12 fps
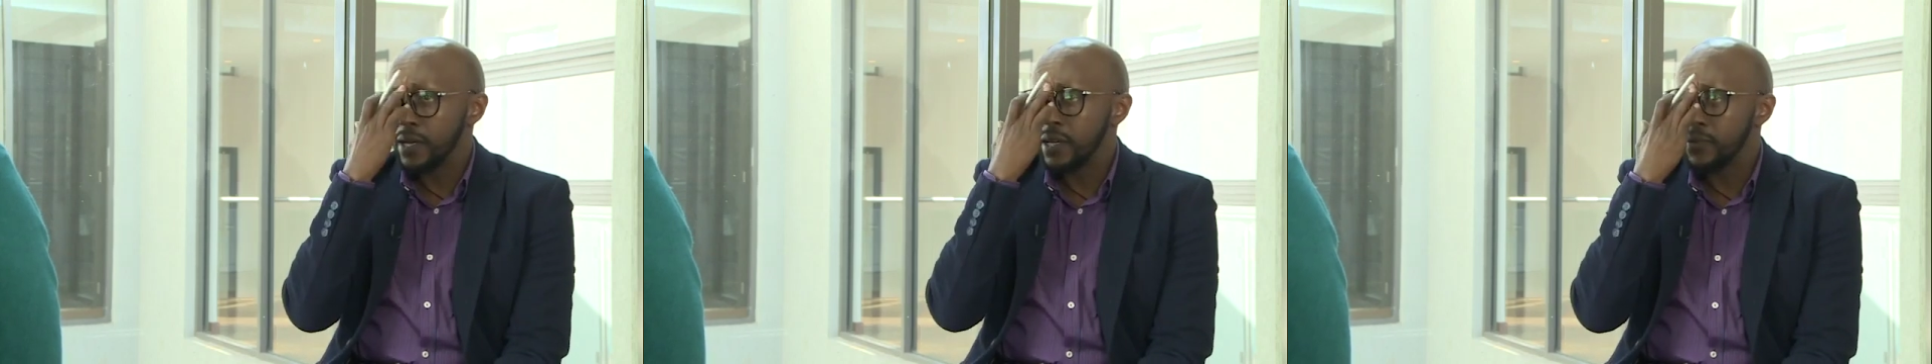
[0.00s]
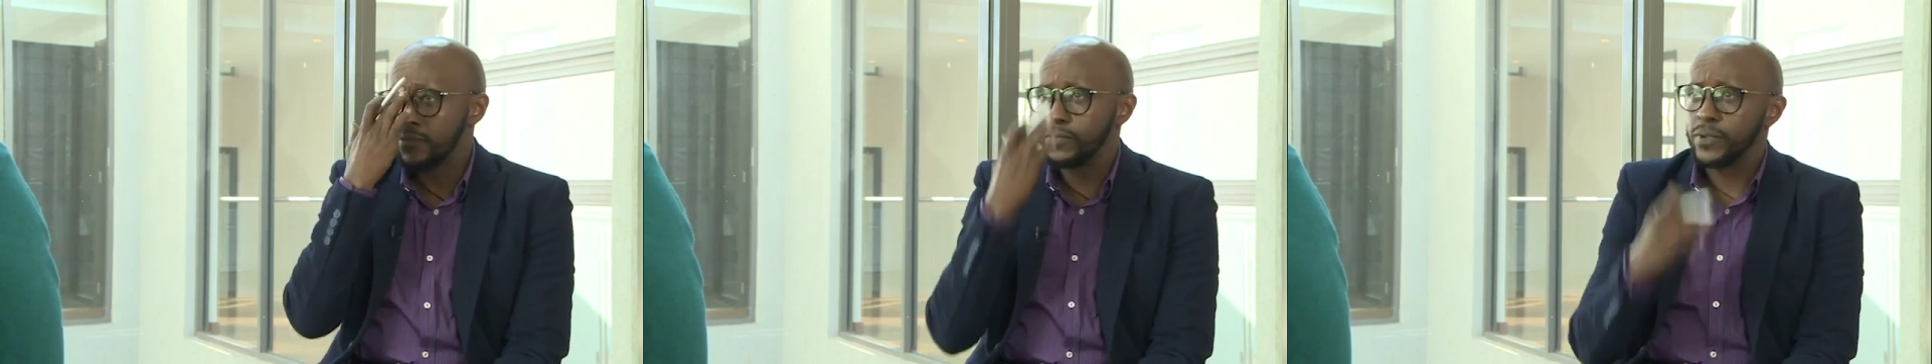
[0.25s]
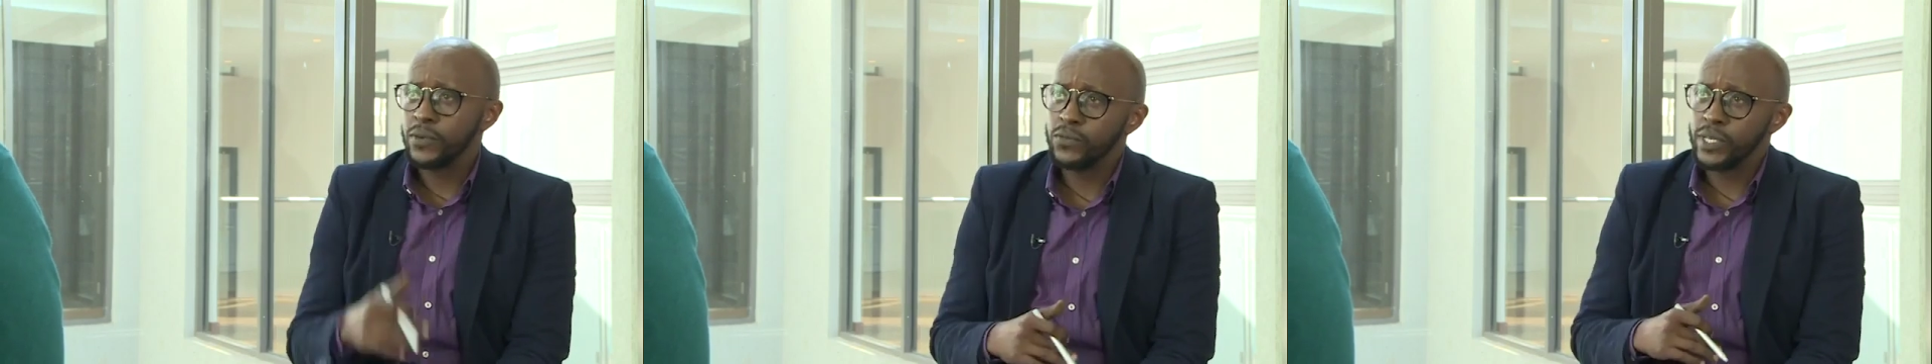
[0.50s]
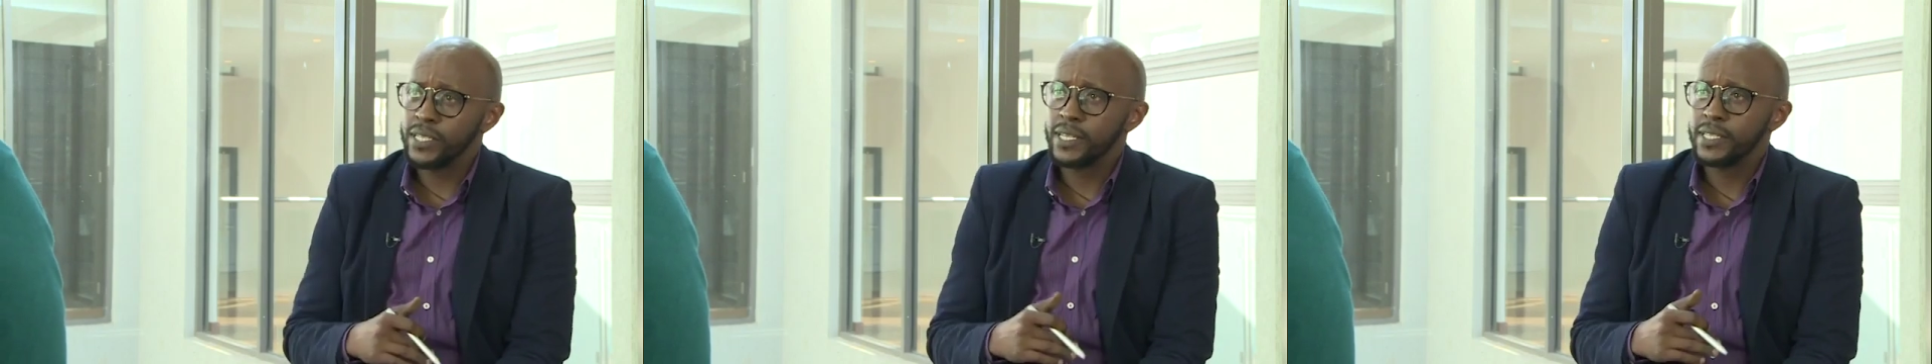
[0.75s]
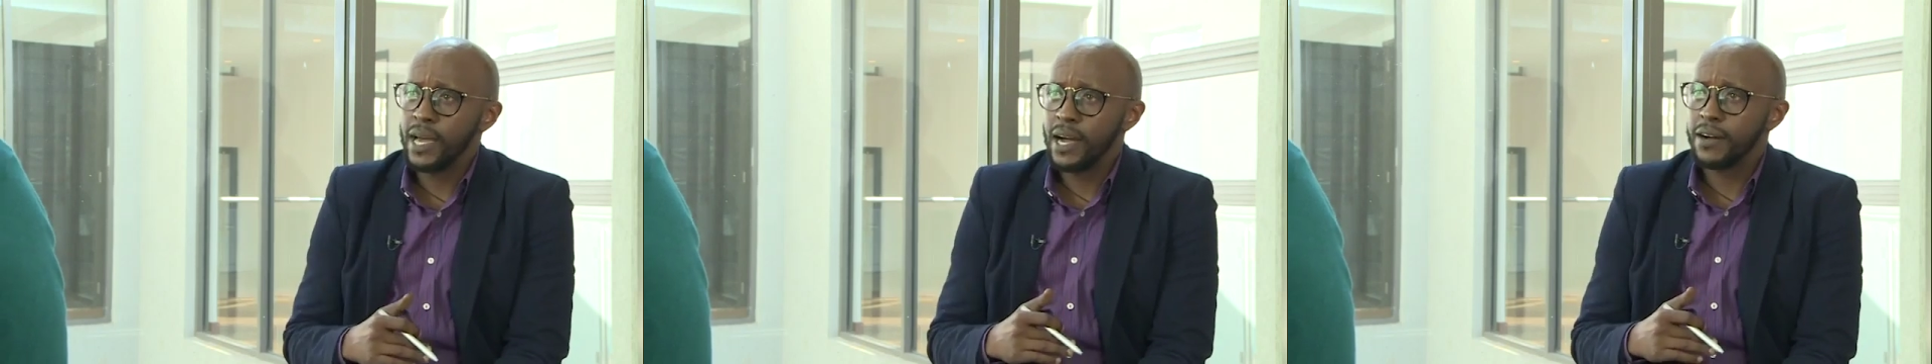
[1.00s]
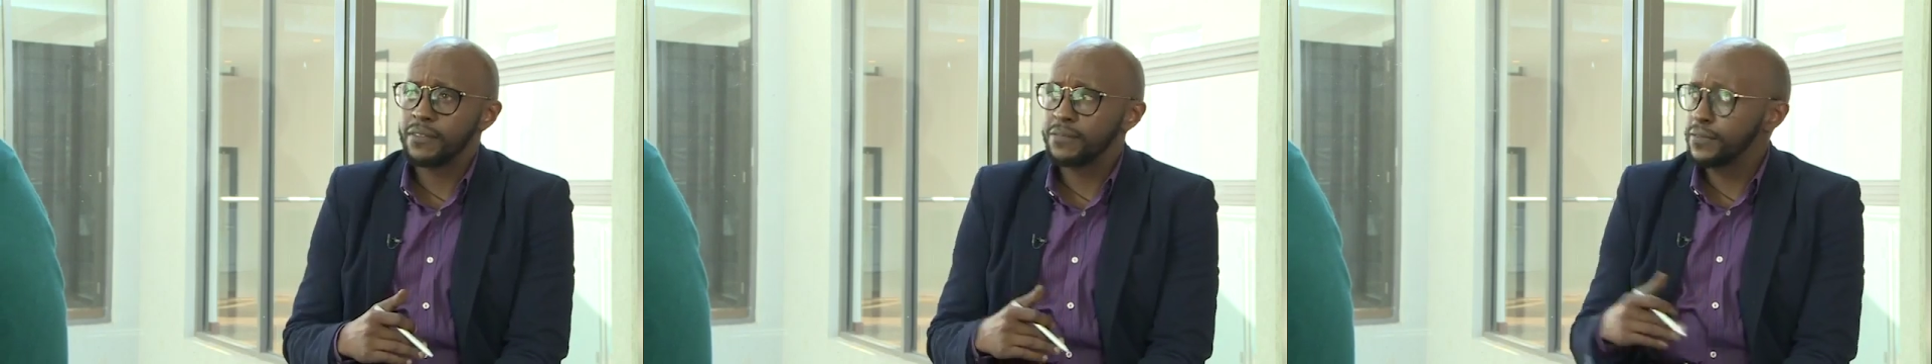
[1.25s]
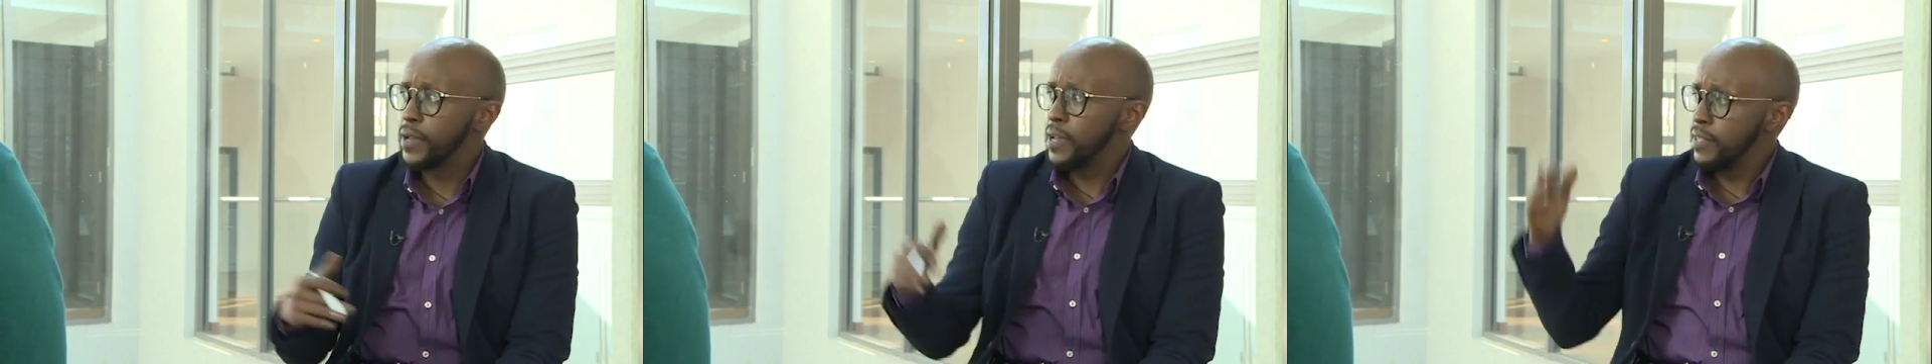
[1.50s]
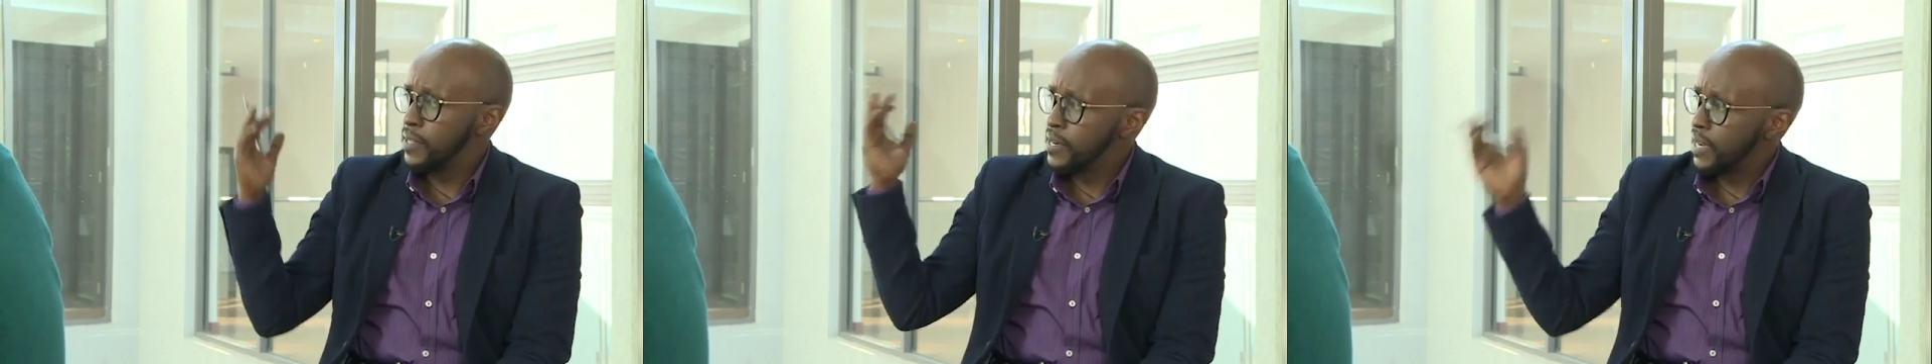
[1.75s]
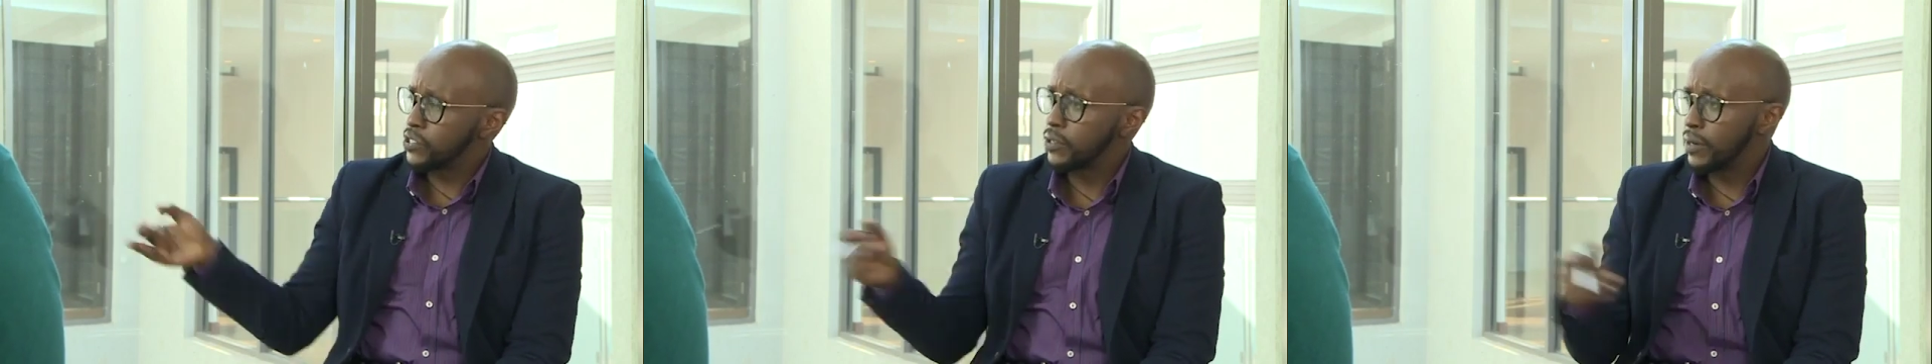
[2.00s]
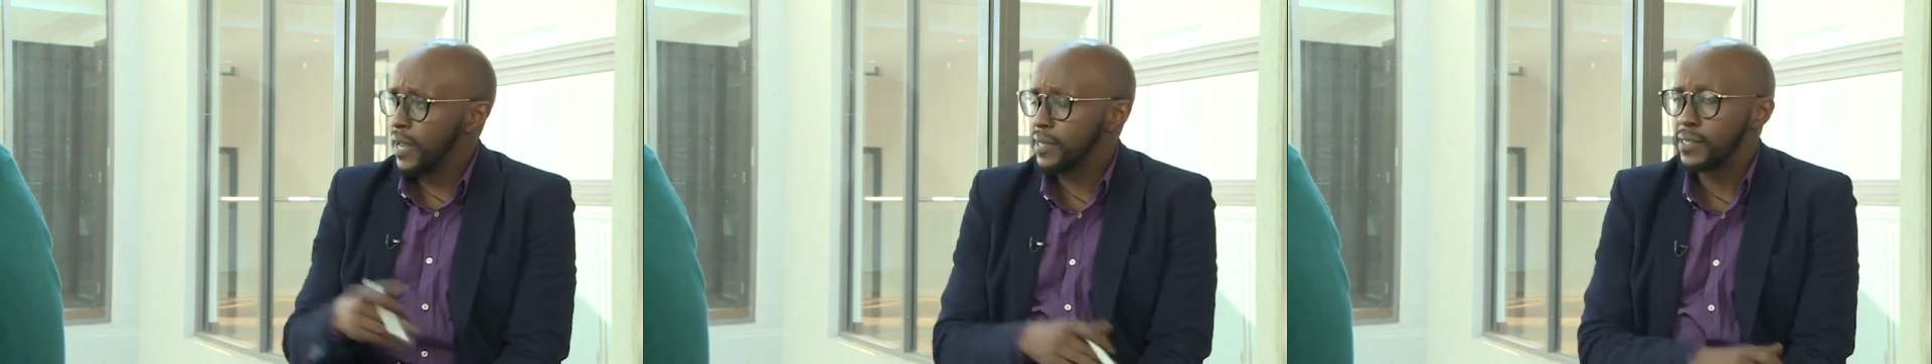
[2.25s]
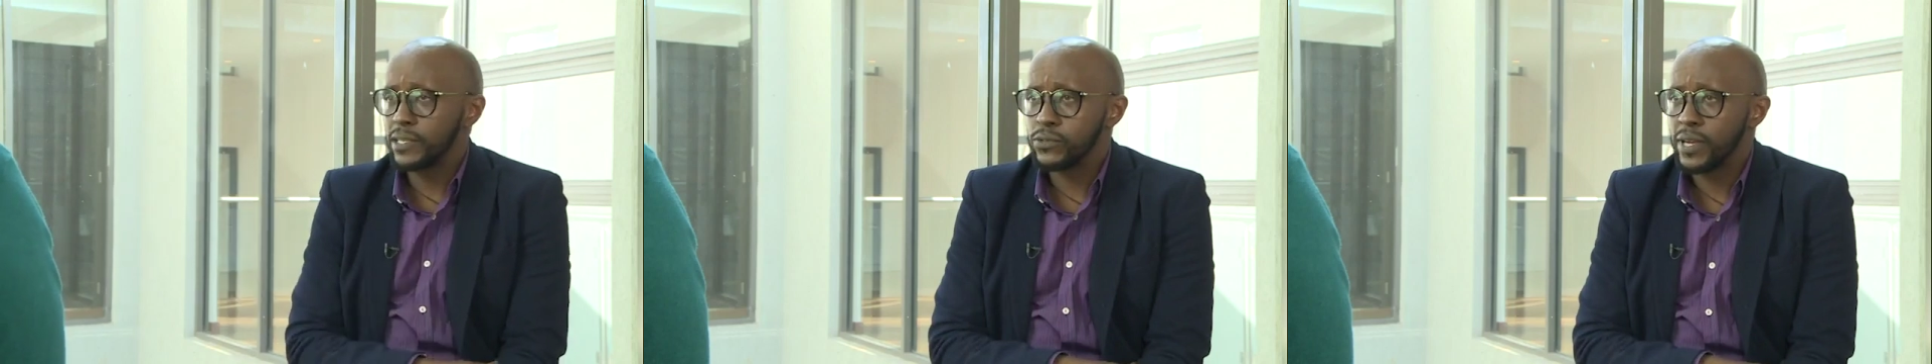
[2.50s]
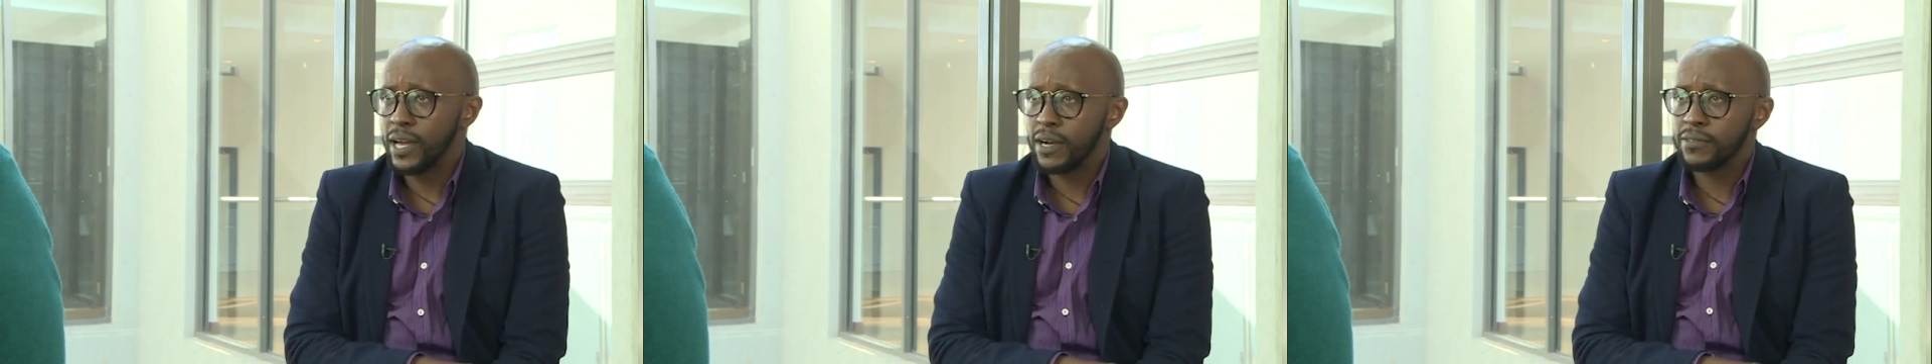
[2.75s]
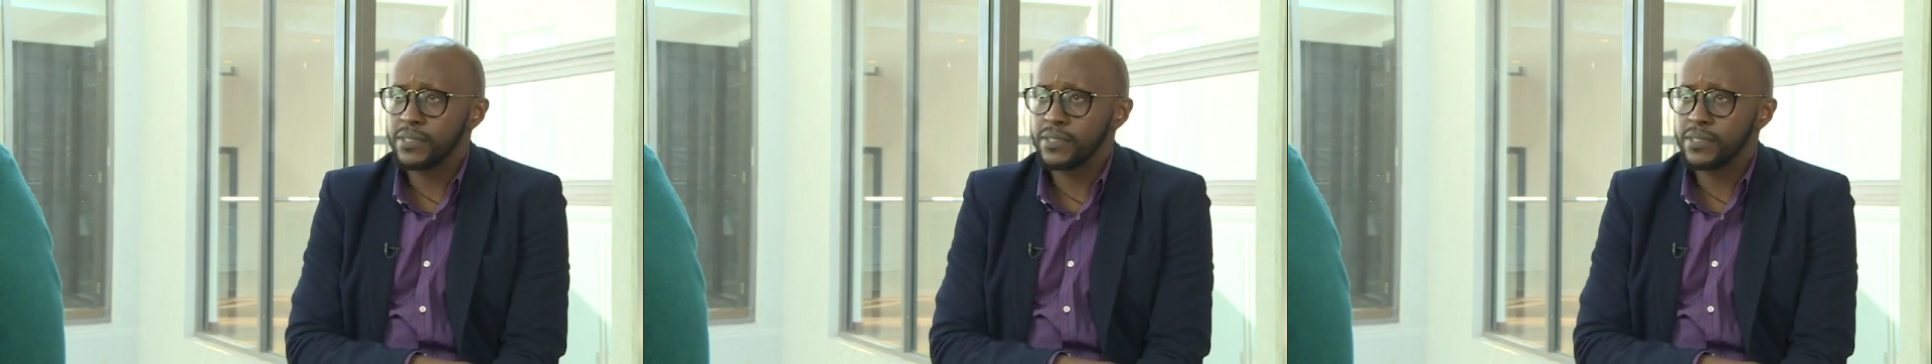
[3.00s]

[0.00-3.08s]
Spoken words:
if we didn't have the natural light that we have,